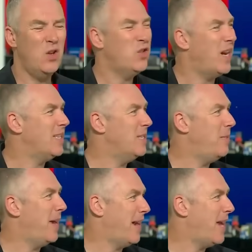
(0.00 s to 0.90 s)
contract is a
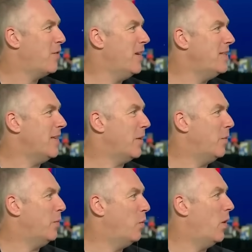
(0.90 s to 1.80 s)
bit anachronistic
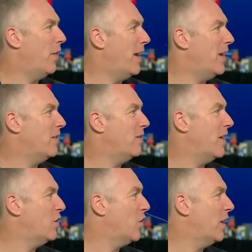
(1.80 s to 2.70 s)
with what they're
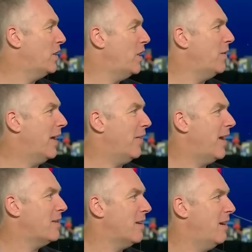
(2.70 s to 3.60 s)
trying to do now.
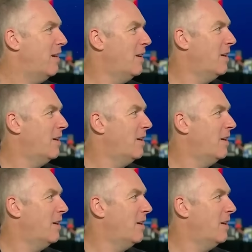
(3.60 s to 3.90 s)
That's a